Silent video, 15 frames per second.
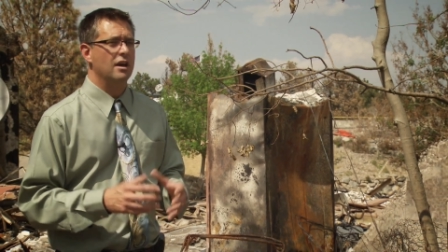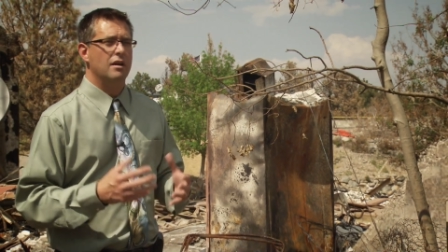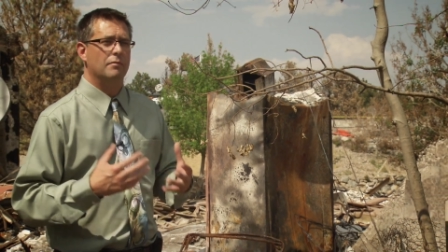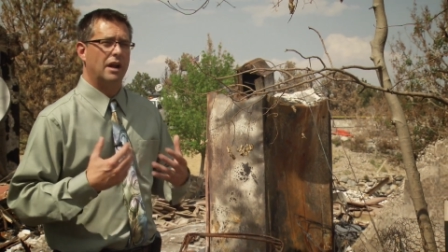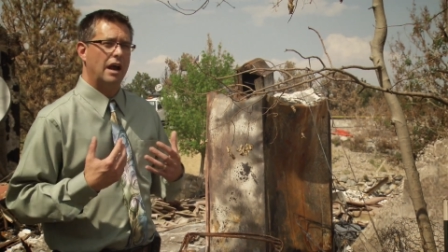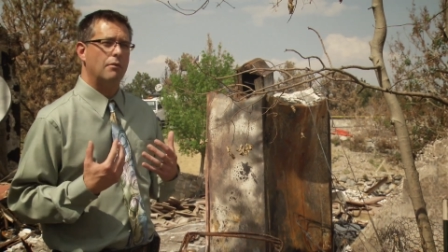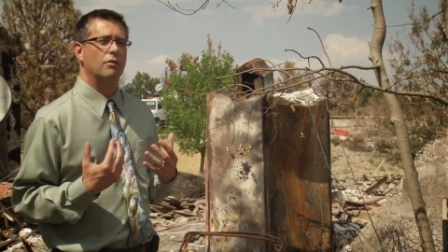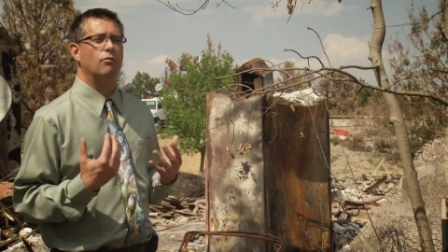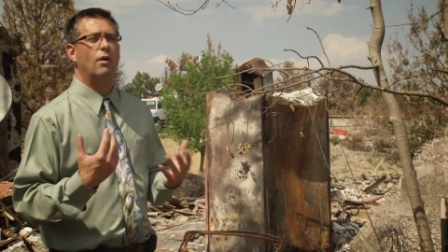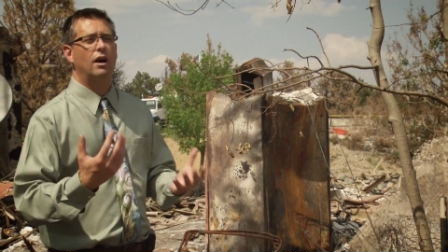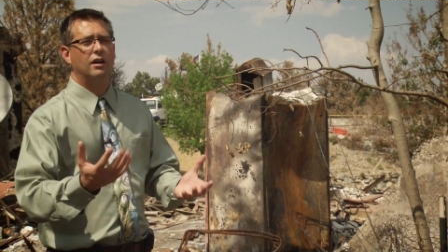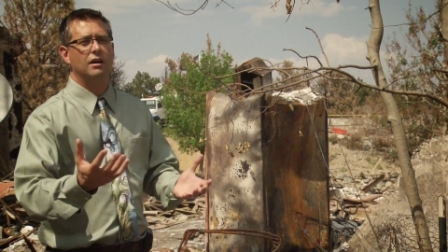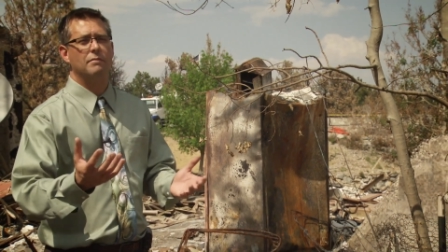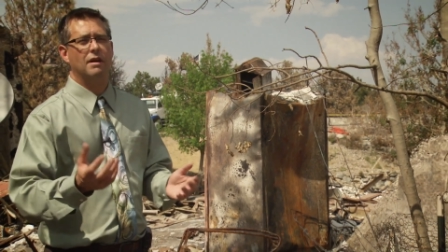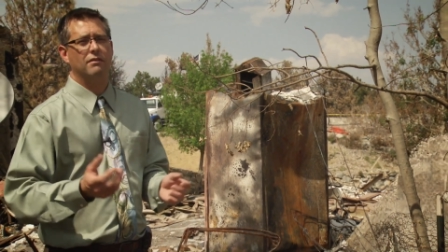But I would
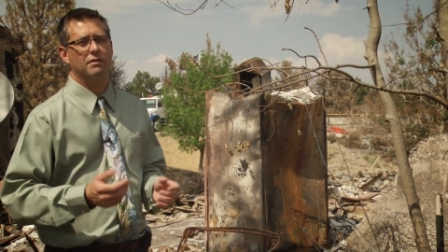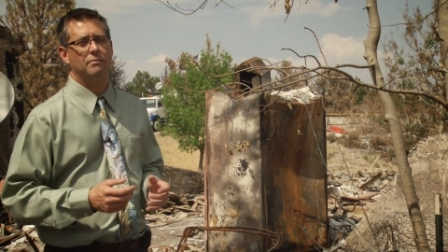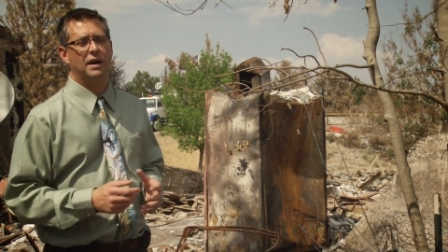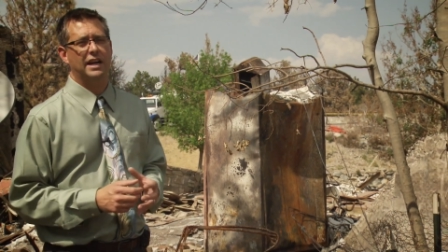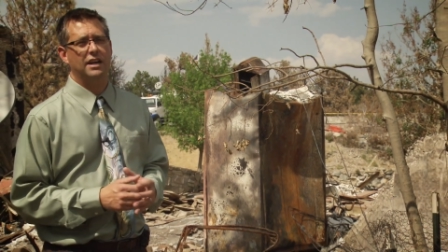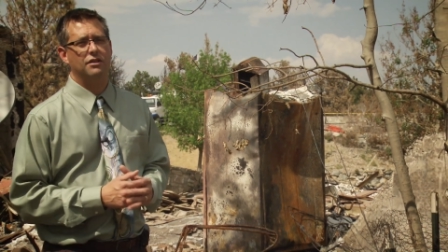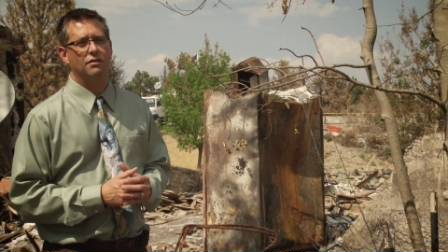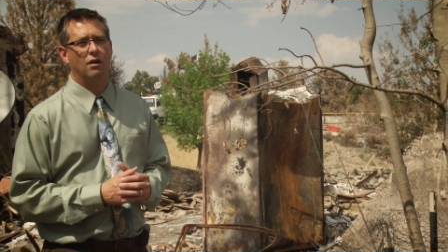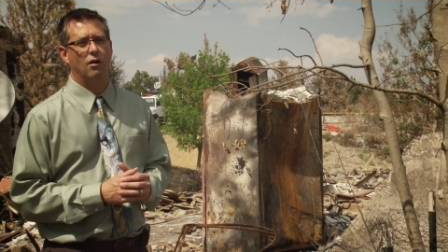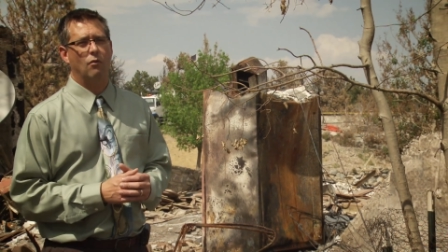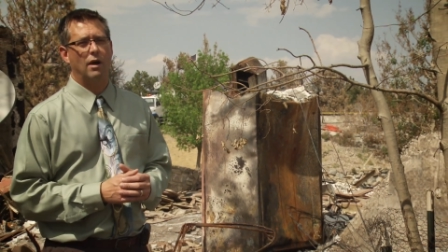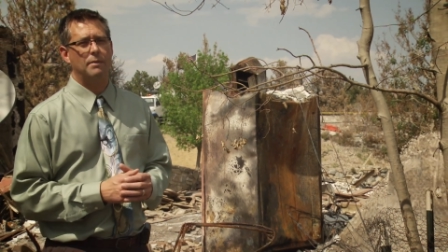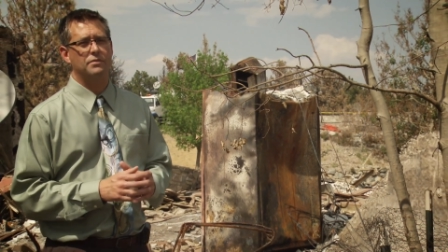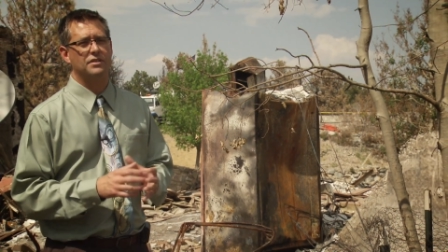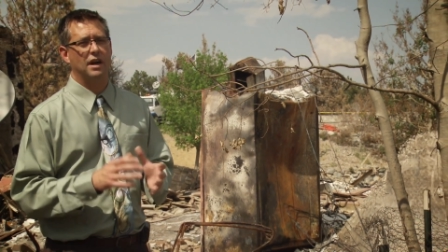welcome everybody to our
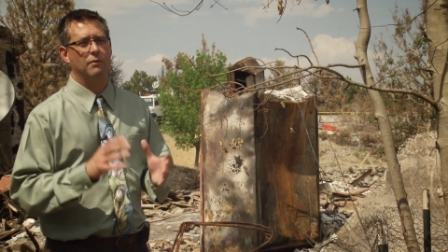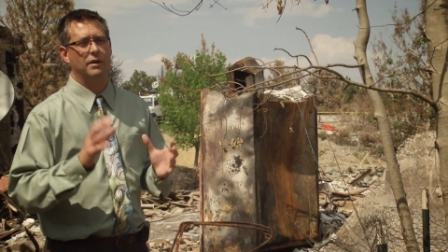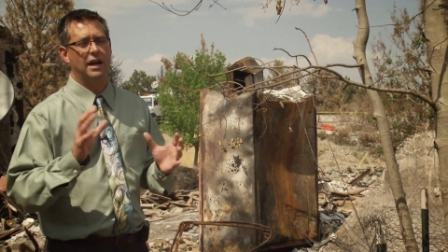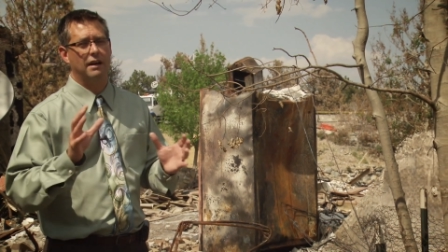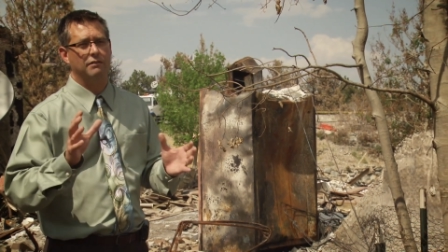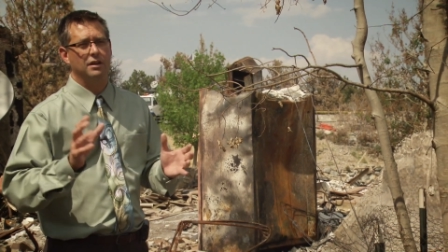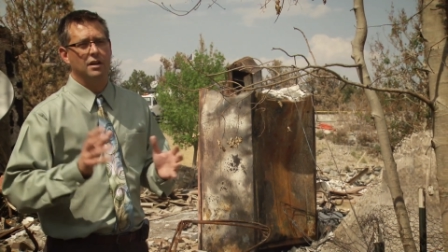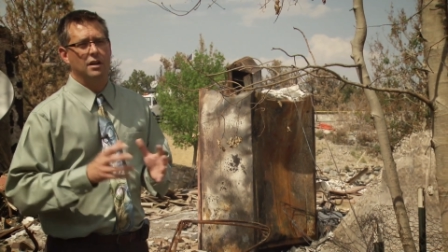website. We have